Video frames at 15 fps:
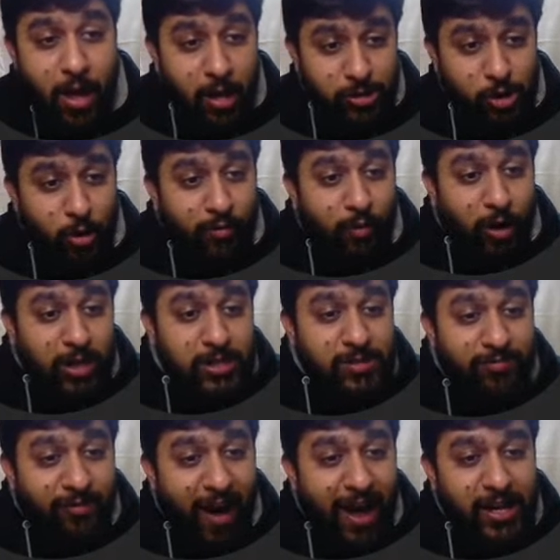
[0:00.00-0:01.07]
So what is
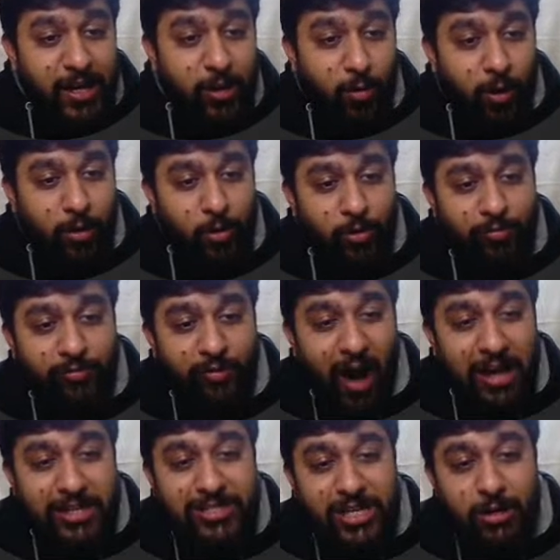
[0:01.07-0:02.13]
phi equal to? Phi
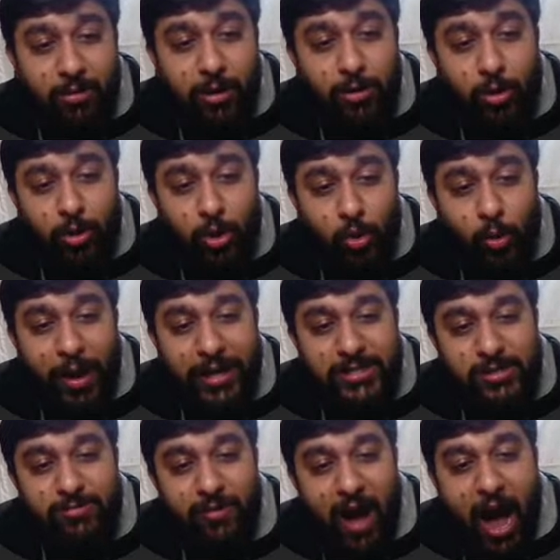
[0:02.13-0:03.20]
is equal to
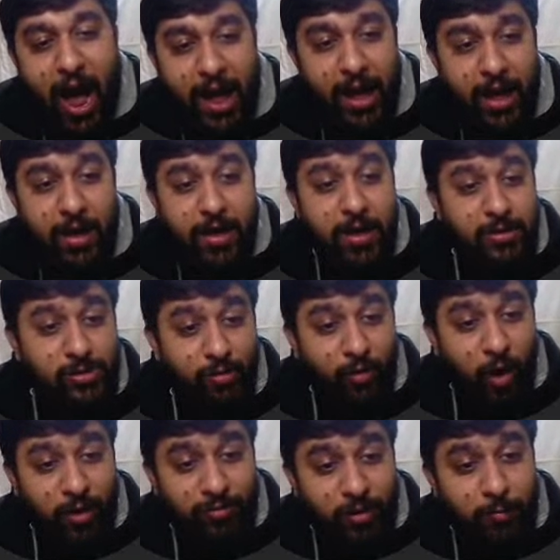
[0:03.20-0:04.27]
2xy. So
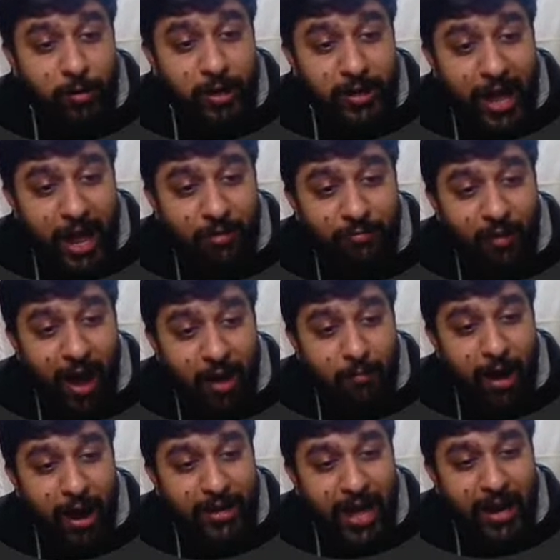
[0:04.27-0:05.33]
what will be del phi
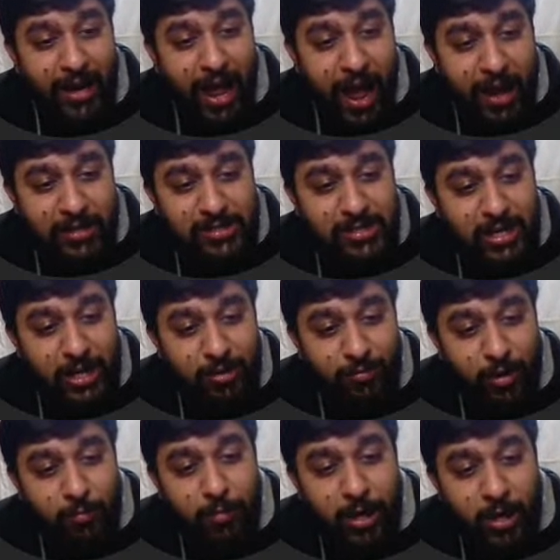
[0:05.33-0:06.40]
by del x? It
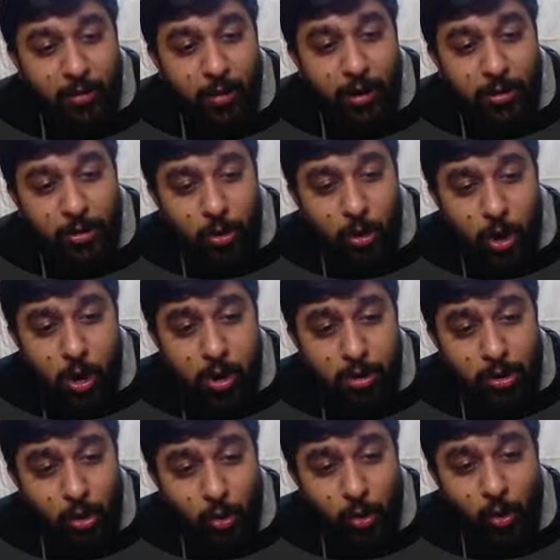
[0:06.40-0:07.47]
will be equal to
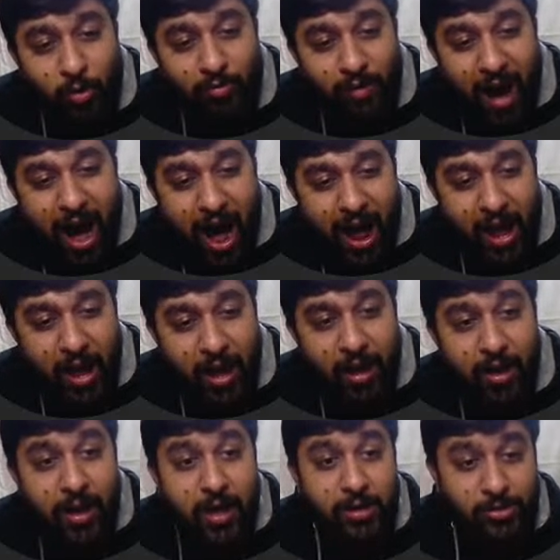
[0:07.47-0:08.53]
2y.
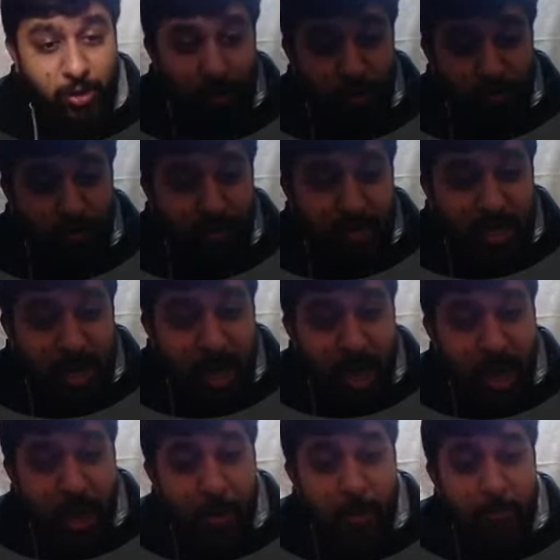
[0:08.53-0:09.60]
So you will
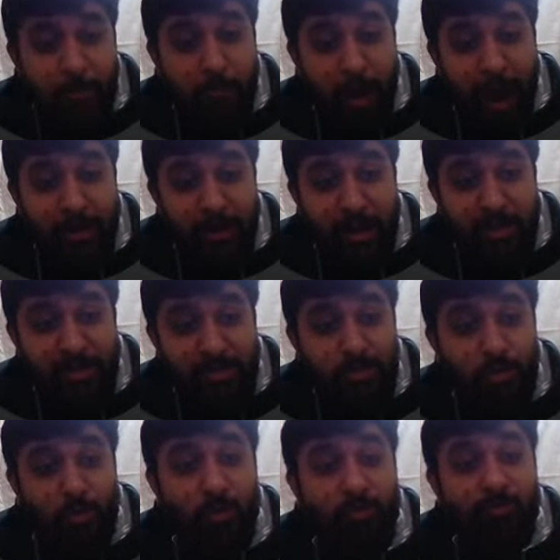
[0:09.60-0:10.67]
say minus
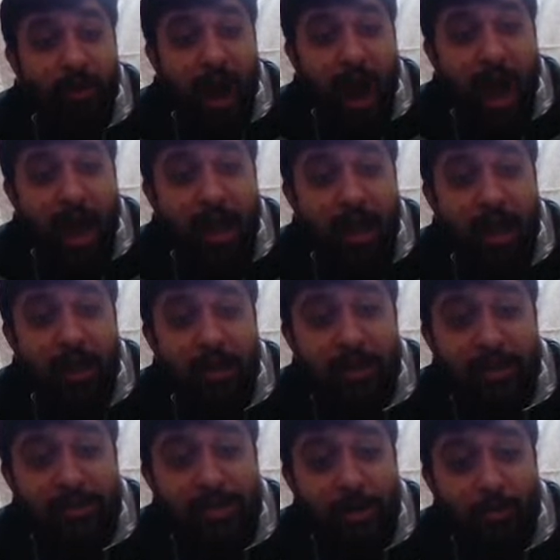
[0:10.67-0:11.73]
2y
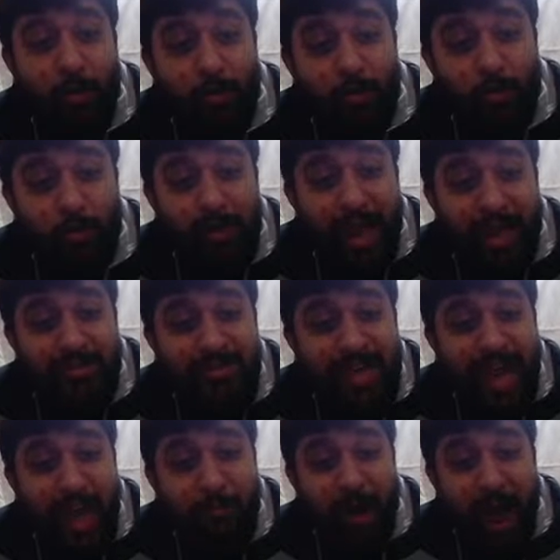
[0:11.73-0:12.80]
is equal to del
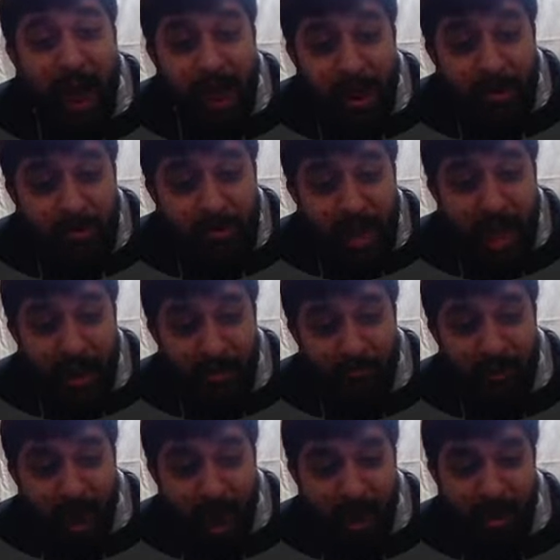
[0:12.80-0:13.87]
psi by del
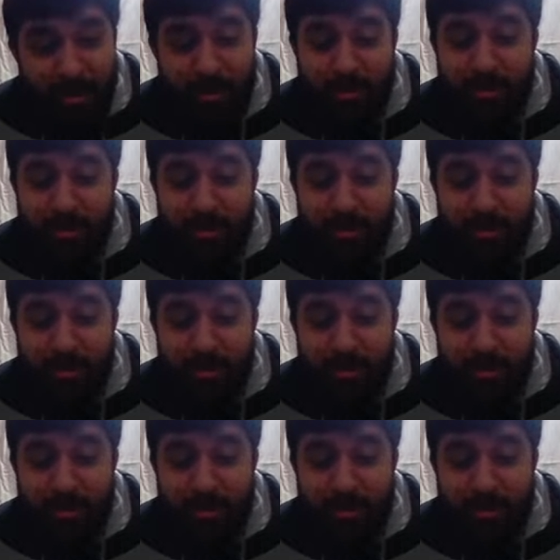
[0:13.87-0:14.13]
y.